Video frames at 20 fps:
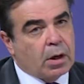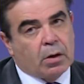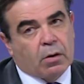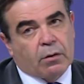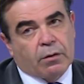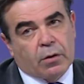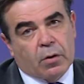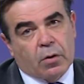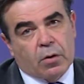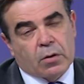
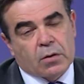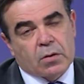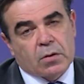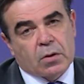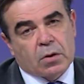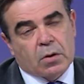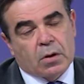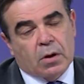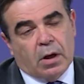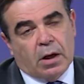of
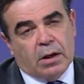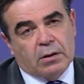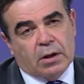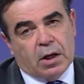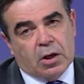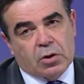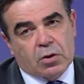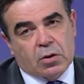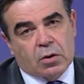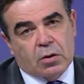course,
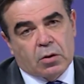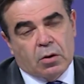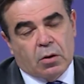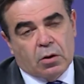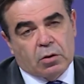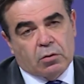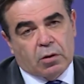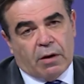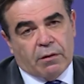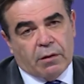attention
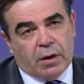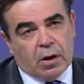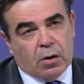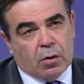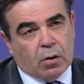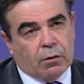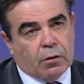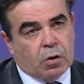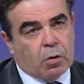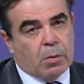on
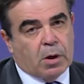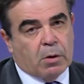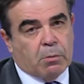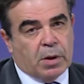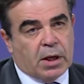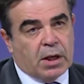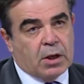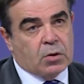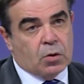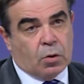trafficking of human
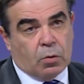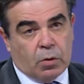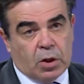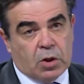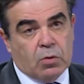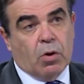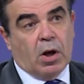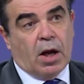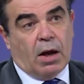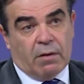beings, on
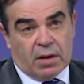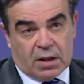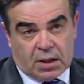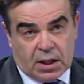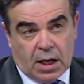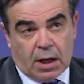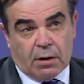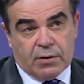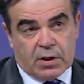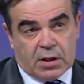which we have a
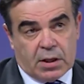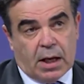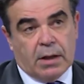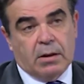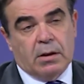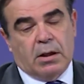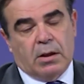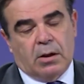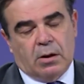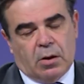
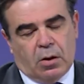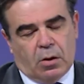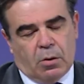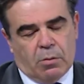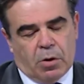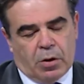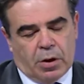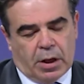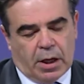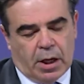self-standing
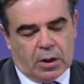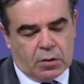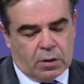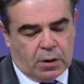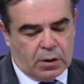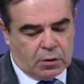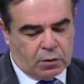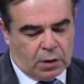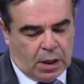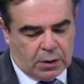communication
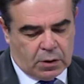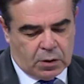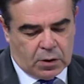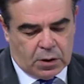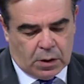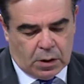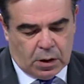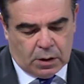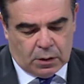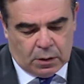and
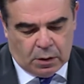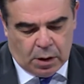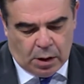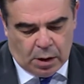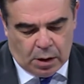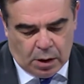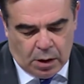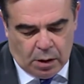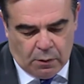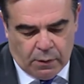strategy that
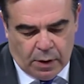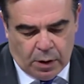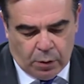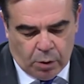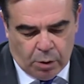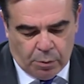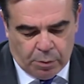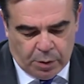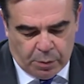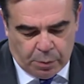Ylva
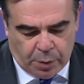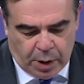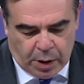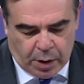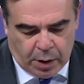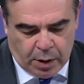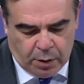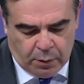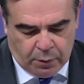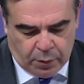will
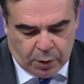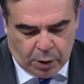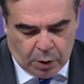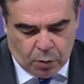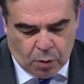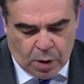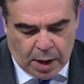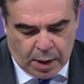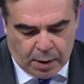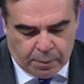prepare for
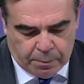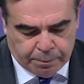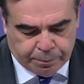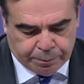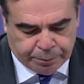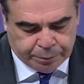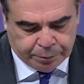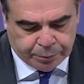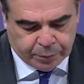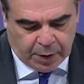
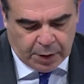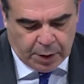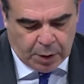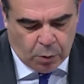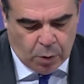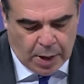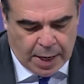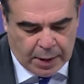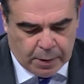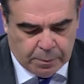in a
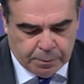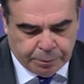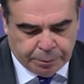while.